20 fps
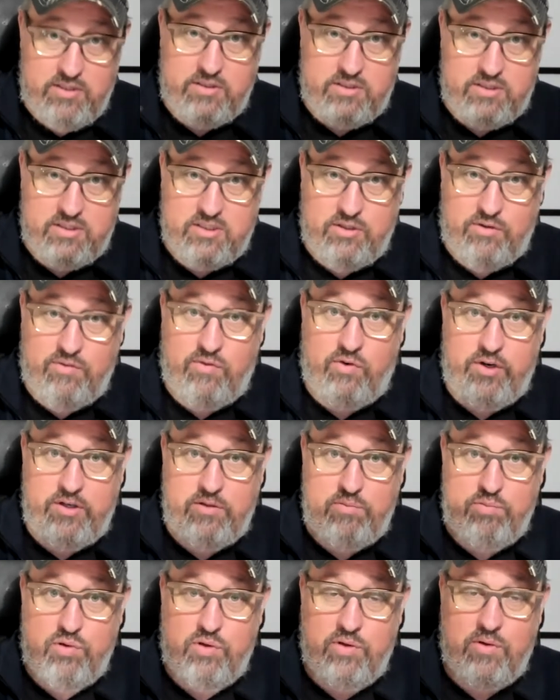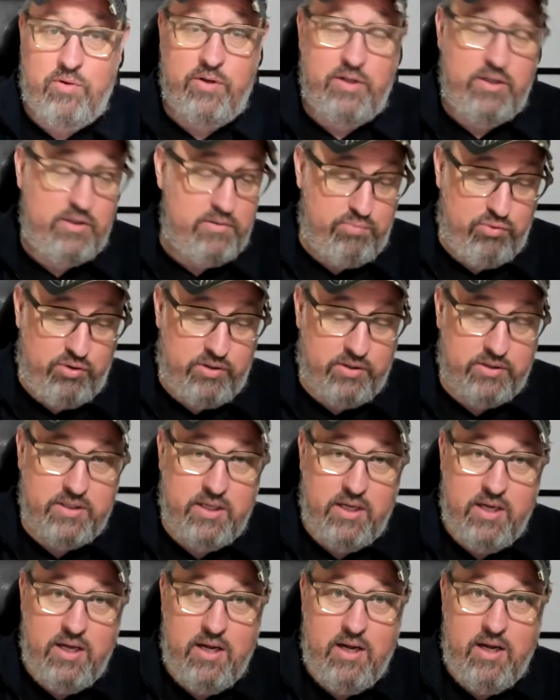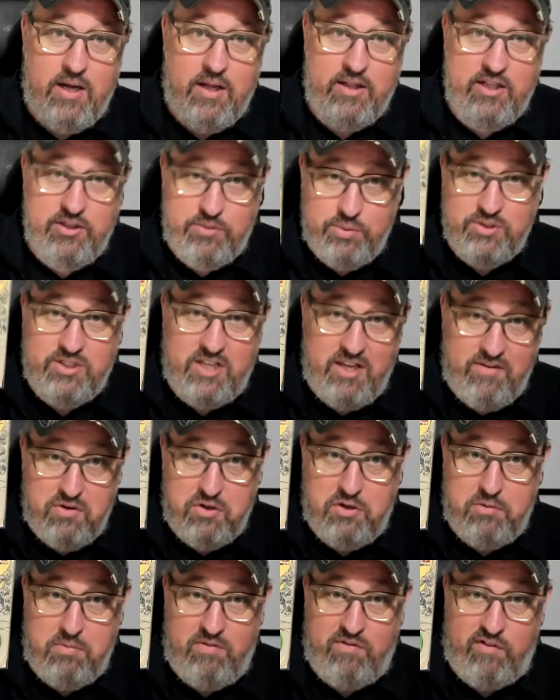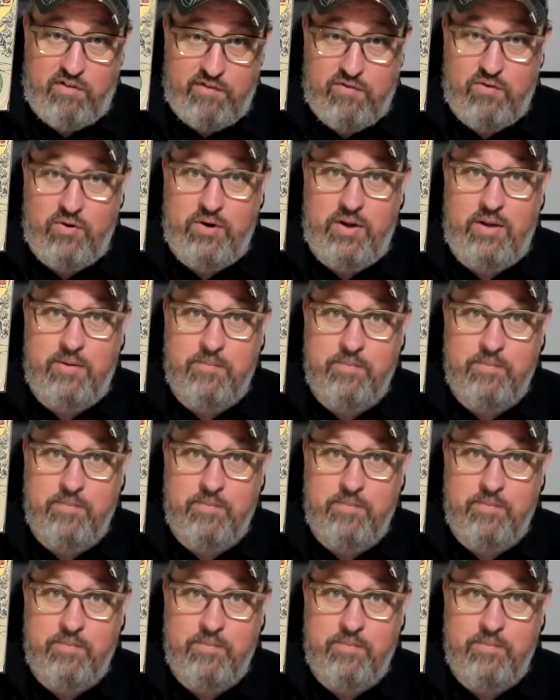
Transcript: Silver Age book or these books, this was given to me for free.